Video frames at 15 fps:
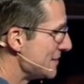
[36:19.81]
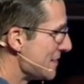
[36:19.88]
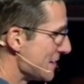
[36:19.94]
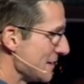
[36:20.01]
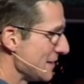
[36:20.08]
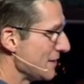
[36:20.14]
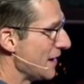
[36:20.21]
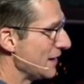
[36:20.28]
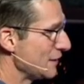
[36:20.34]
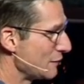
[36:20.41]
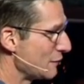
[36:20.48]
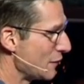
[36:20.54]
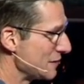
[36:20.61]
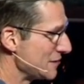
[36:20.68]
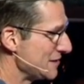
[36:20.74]
nothing like the
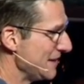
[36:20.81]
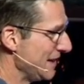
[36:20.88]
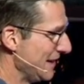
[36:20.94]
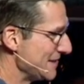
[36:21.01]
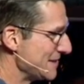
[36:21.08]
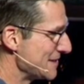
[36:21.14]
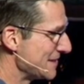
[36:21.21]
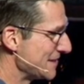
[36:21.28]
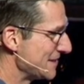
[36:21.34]
front stage.